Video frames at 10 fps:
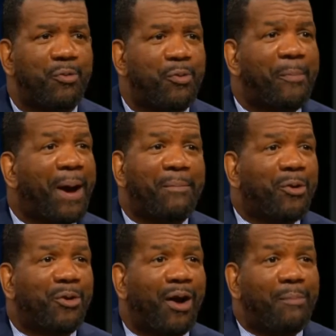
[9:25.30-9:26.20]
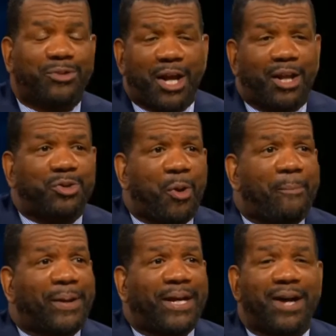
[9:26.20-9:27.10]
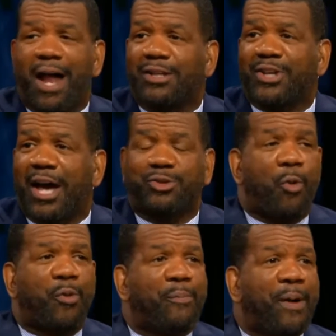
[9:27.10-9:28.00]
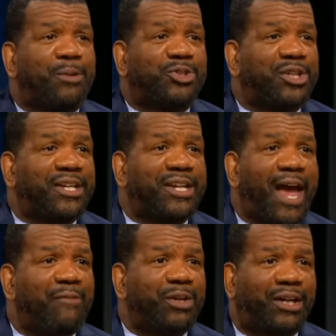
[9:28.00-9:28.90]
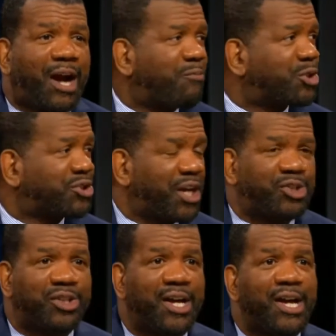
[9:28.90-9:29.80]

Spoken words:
I don't remember. I'm telling you, I'm being honest. I don't remember sitting there having a conversation.